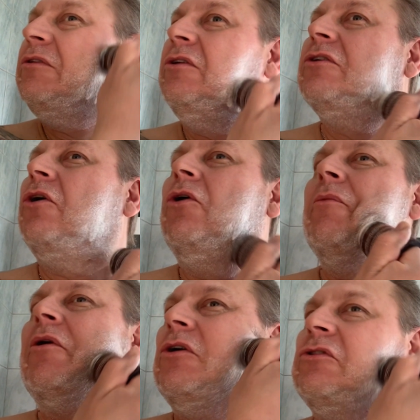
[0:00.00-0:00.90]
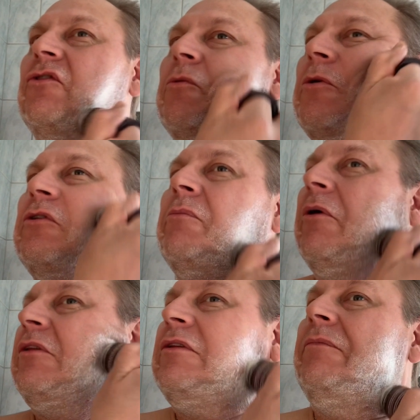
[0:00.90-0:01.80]
it's not only because of you, but
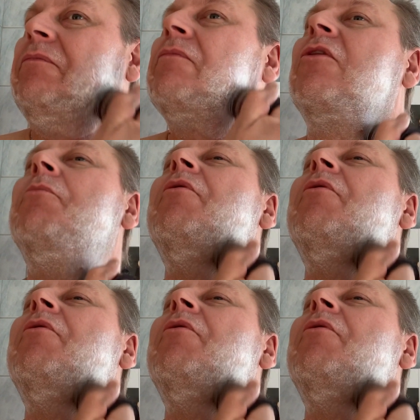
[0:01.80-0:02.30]
a